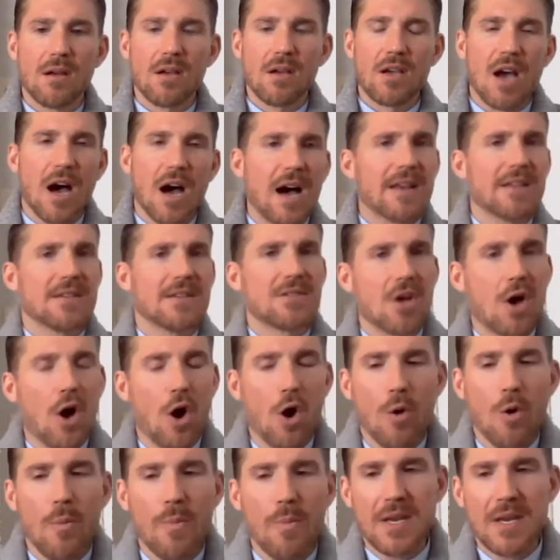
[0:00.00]
God is
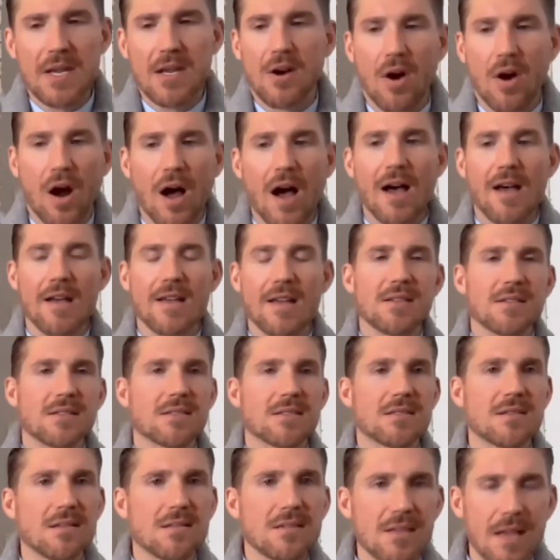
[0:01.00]
opening our
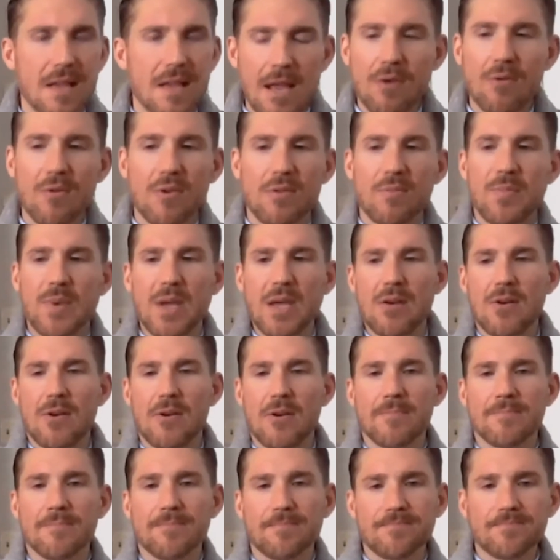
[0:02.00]
eyes to say with
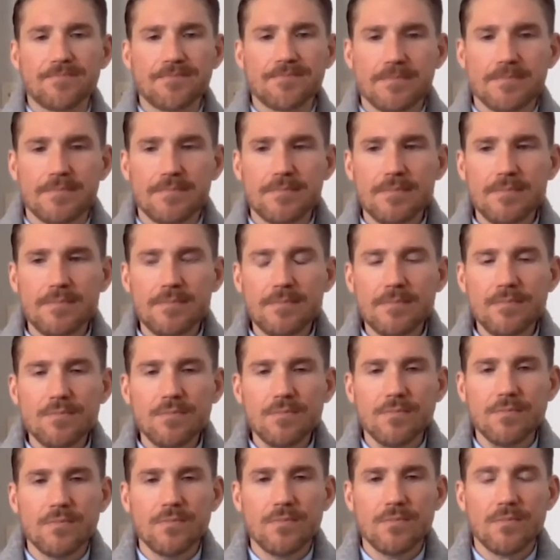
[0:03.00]
Peter,
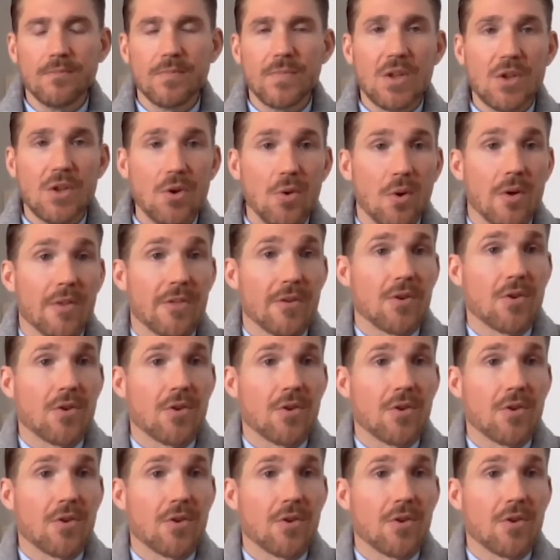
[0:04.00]
You are the